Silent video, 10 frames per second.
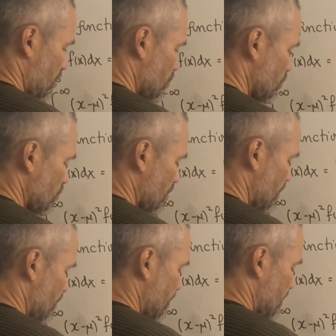2 to the
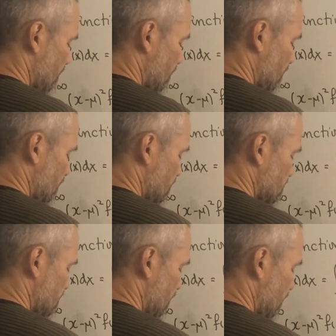3
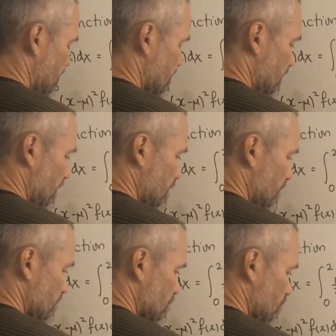is 8. 8
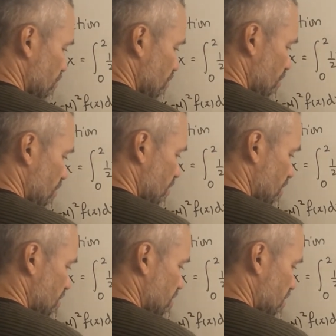times 2
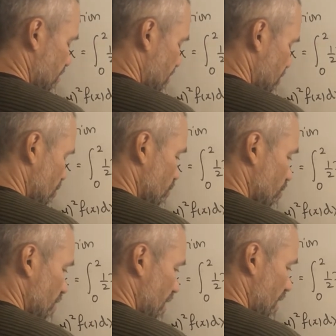is
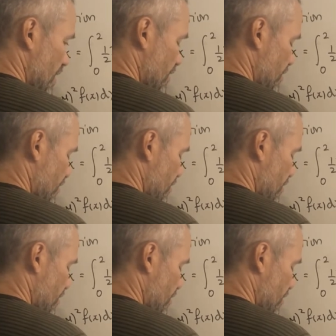32/9